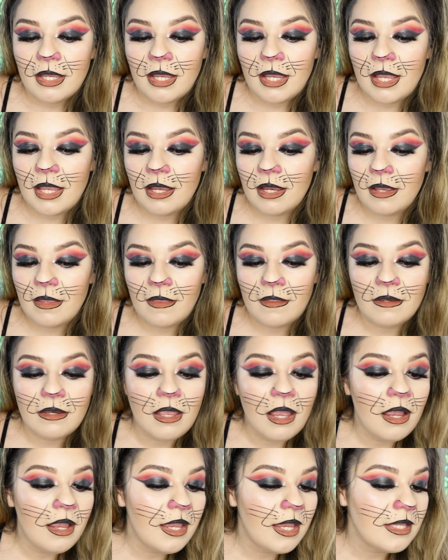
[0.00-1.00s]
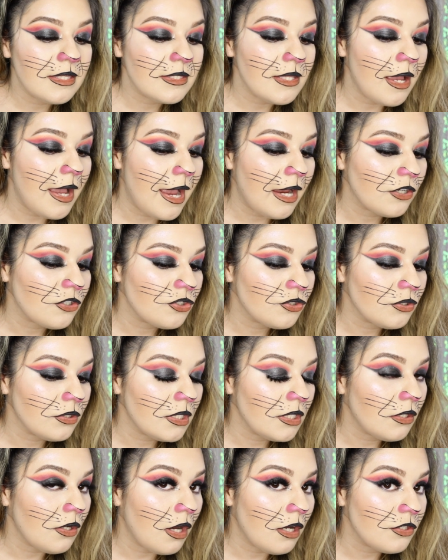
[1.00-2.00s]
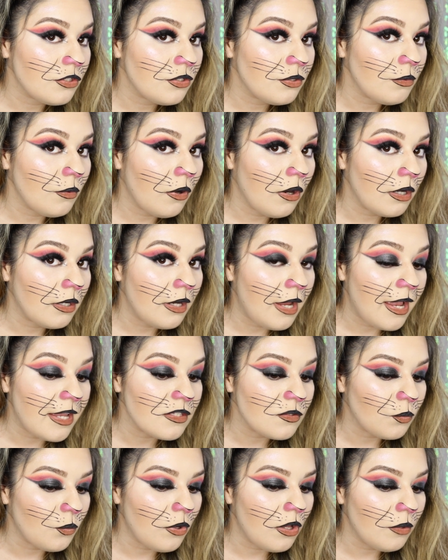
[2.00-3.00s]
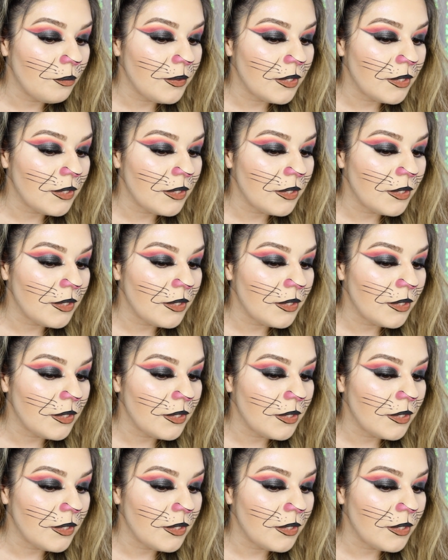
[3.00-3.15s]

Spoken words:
And it's actually not too hard as well,